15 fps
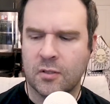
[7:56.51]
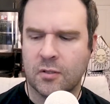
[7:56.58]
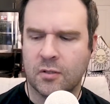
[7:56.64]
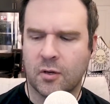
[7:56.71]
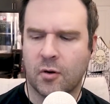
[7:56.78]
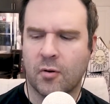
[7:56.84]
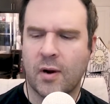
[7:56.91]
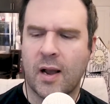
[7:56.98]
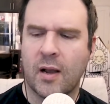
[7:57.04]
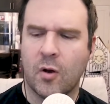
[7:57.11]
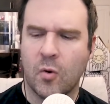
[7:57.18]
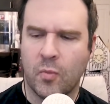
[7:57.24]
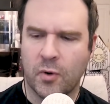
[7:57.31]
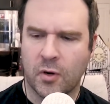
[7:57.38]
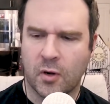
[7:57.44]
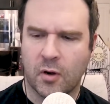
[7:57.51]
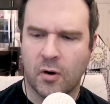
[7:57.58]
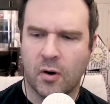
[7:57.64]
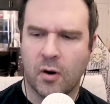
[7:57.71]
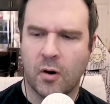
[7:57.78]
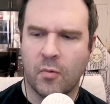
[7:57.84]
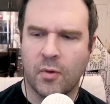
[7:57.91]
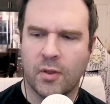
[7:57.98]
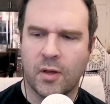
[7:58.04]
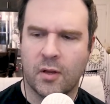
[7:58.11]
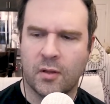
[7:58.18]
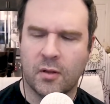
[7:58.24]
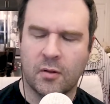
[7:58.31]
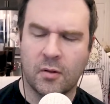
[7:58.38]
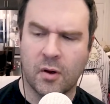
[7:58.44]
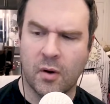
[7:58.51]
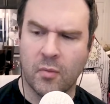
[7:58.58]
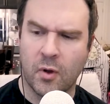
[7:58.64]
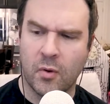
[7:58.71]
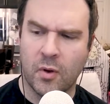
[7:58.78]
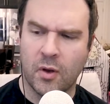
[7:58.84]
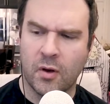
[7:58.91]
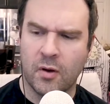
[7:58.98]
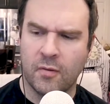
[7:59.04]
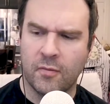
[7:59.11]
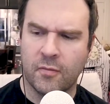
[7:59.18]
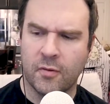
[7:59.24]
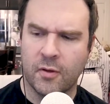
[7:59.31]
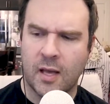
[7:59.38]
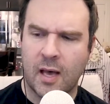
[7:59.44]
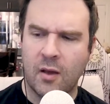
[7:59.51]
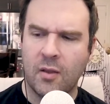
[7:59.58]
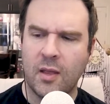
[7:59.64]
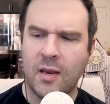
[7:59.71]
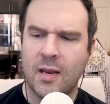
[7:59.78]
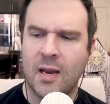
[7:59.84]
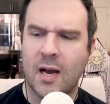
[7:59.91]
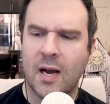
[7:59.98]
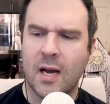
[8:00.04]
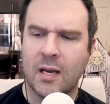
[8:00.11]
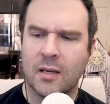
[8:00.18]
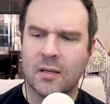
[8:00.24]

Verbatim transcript: to crack open a car without the alarm going off, how do they not